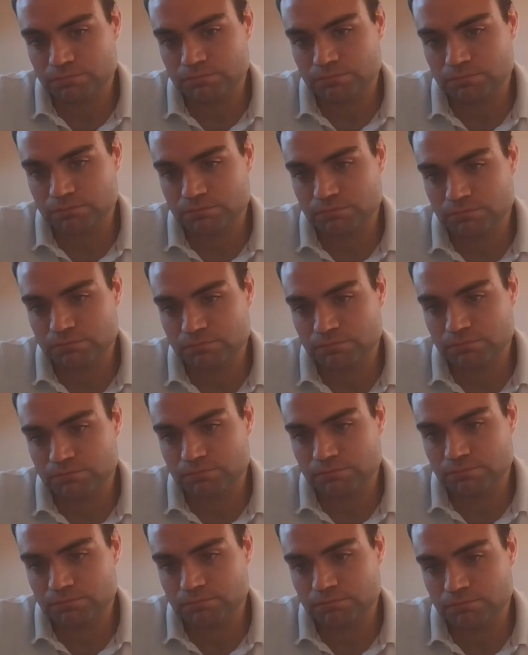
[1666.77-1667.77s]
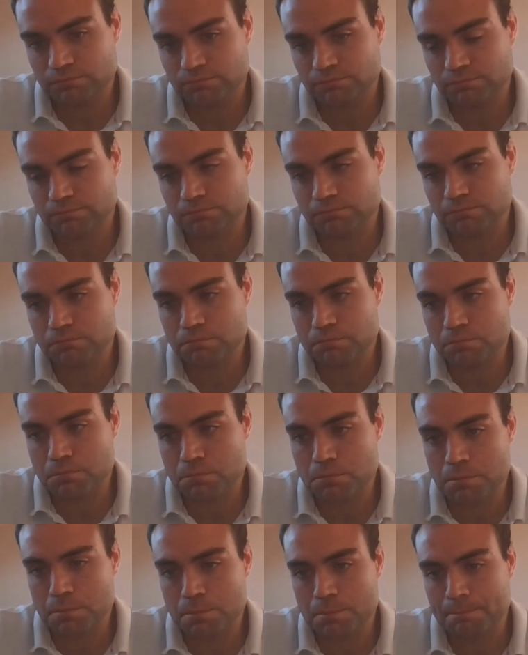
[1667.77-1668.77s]

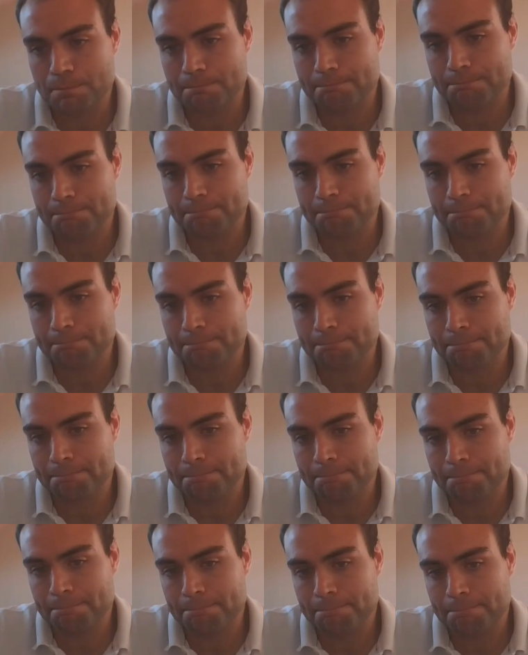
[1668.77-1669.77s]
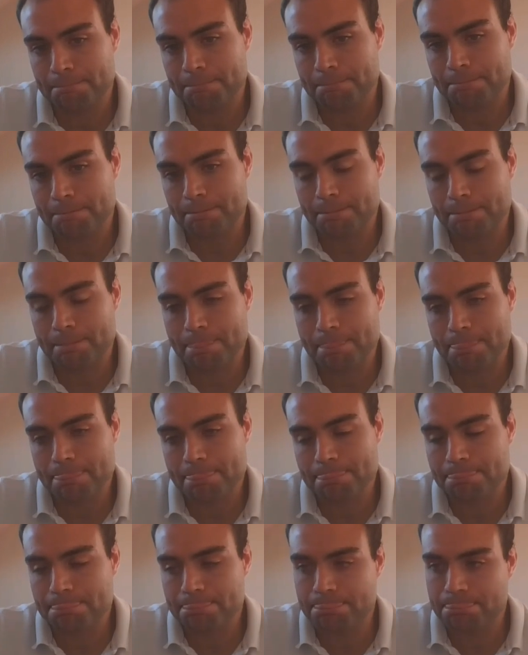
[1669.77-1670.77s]

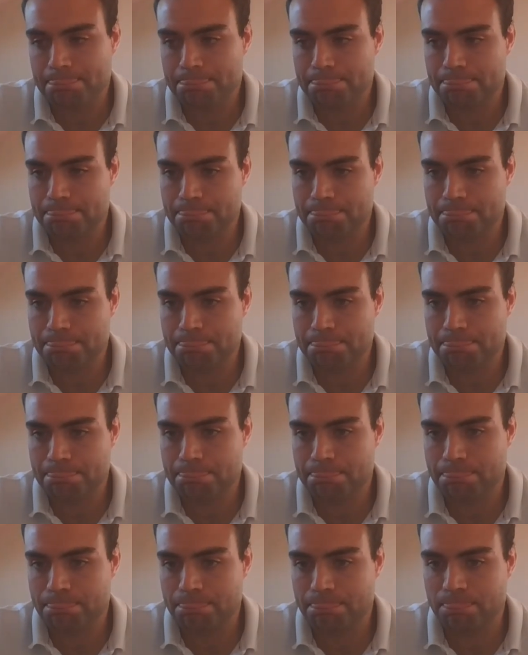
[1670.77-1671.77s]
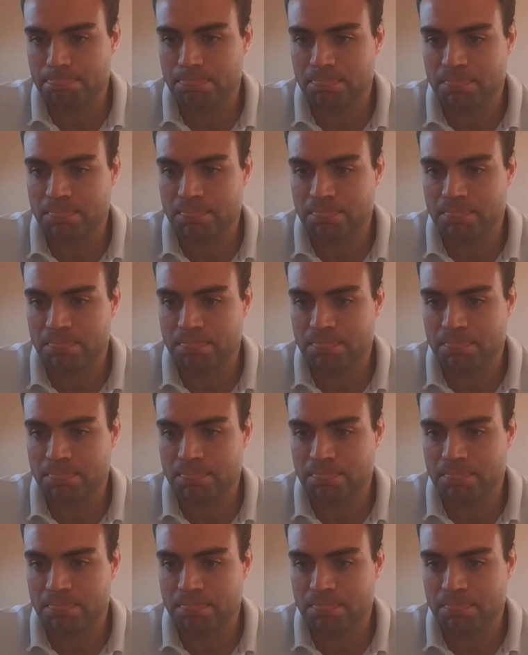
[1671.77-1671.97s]
The person shown says nothing.